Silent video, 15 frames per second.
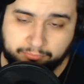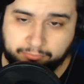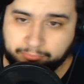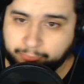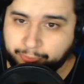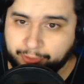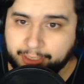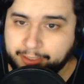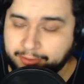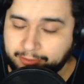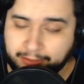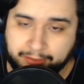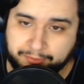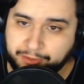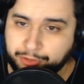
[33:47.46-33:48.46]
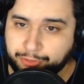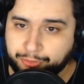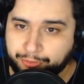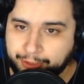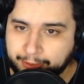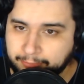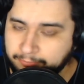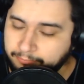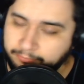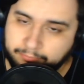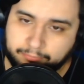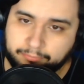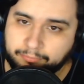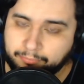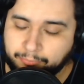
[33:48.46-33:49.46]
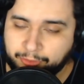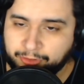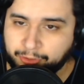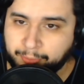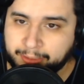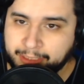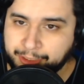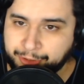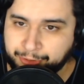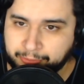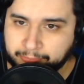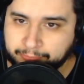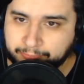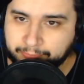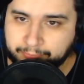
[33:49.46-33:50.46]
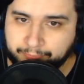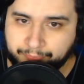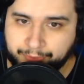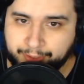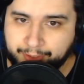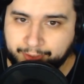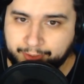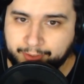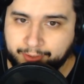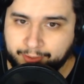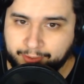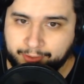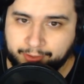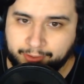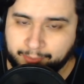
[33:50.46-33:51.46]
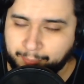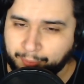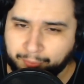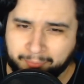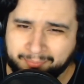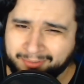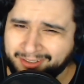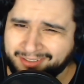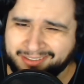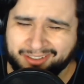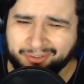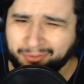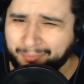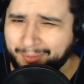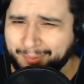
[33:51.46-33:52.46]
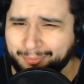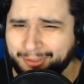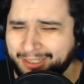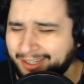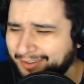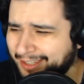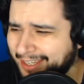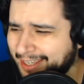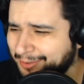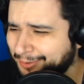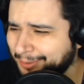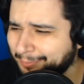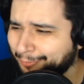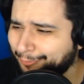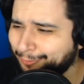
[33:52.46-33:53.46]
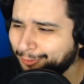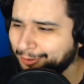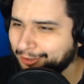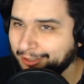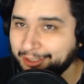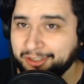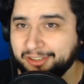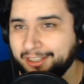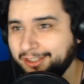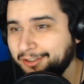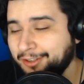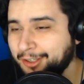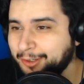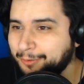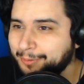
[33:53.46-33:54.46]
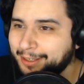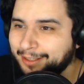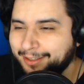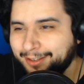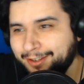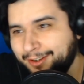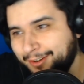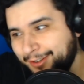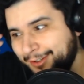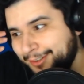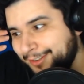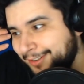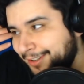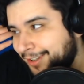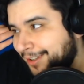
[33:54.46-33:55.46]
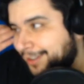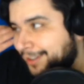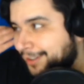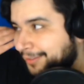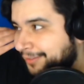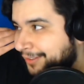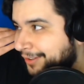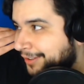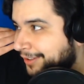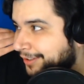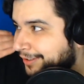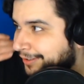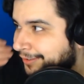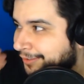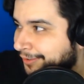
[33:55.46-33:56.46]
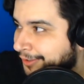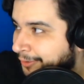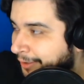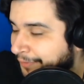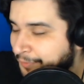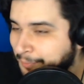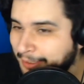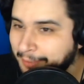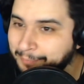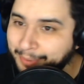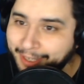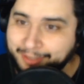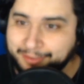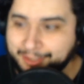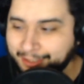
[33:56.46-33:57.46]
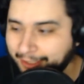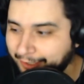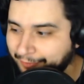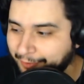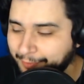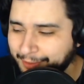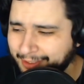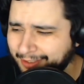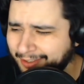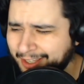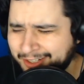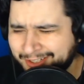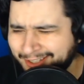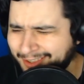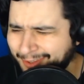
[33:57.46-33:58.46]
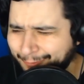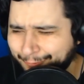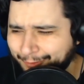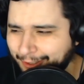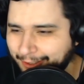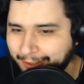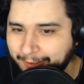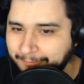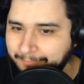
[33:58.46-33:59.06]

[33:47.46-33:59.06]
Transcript: let the teacher see it. See what they do. But, you know, remembering how they handled it before, like looking away, like, oh, you don't have to make a bad thing out of everything. Like, shut the fuck up.